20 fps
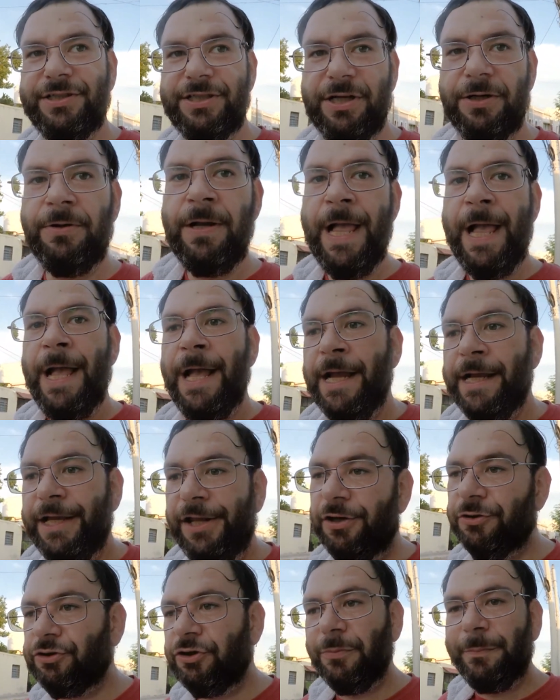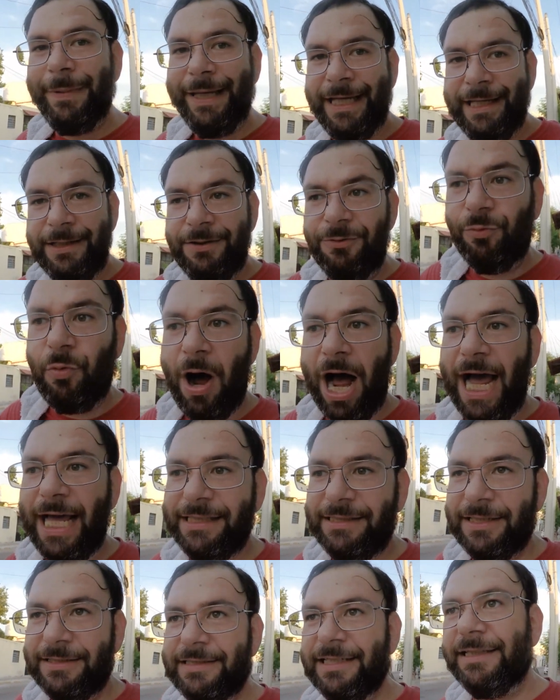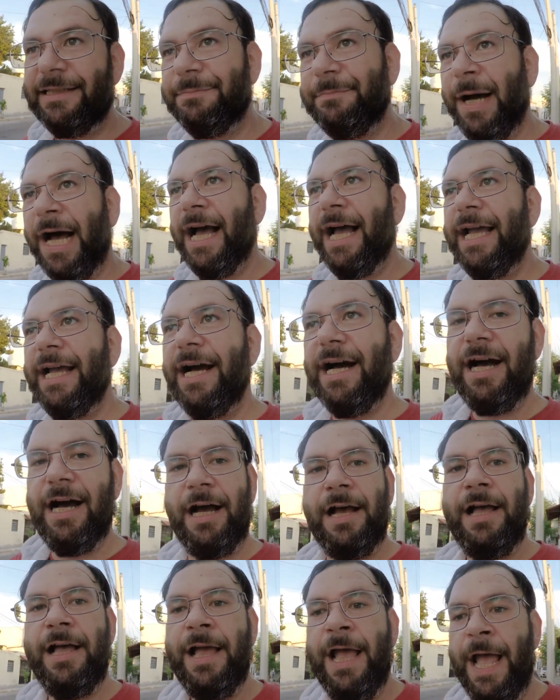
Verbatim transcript: So, you know, to me, why doesn't my, uh,